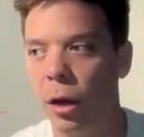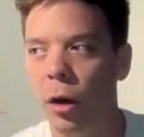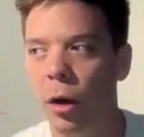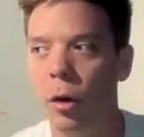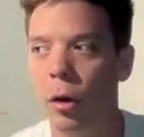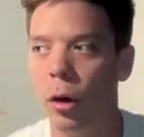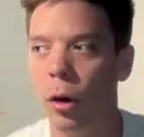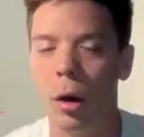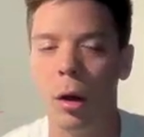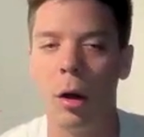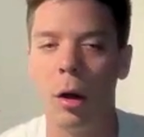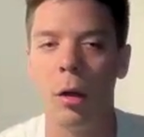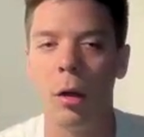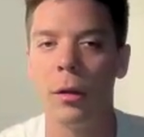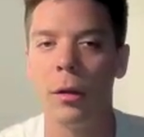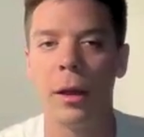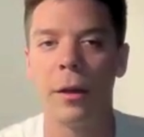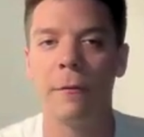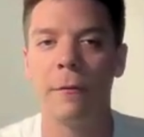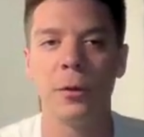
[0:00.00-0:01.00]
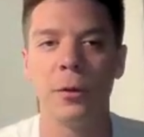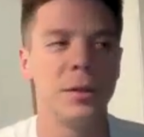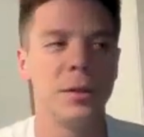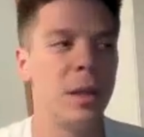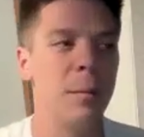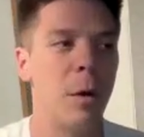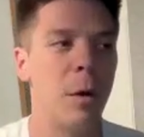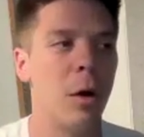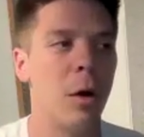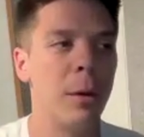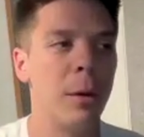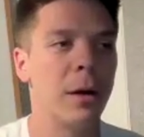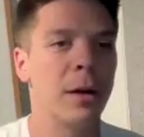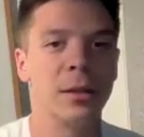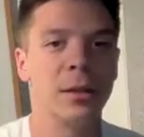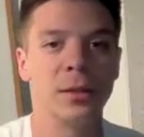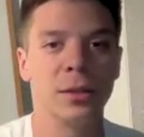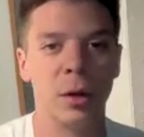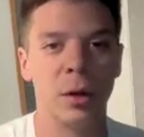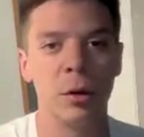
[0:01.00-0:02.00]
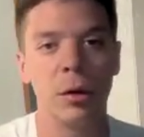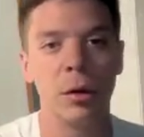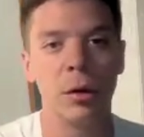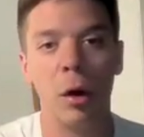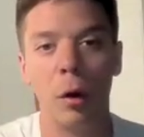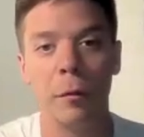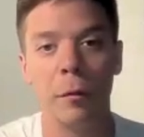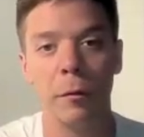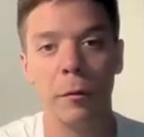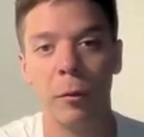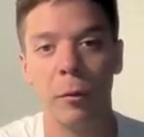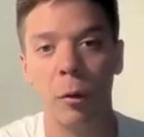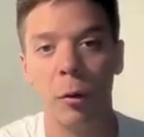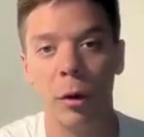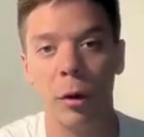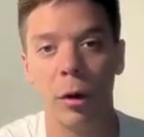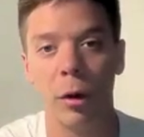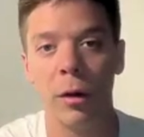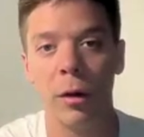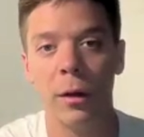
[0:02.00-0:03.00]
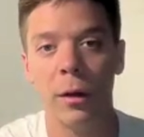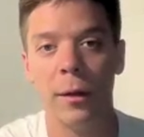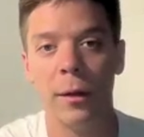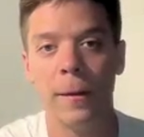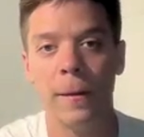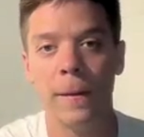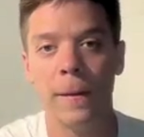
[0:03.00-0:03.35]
oh, all like first team All-Americans don't go 0 for 4.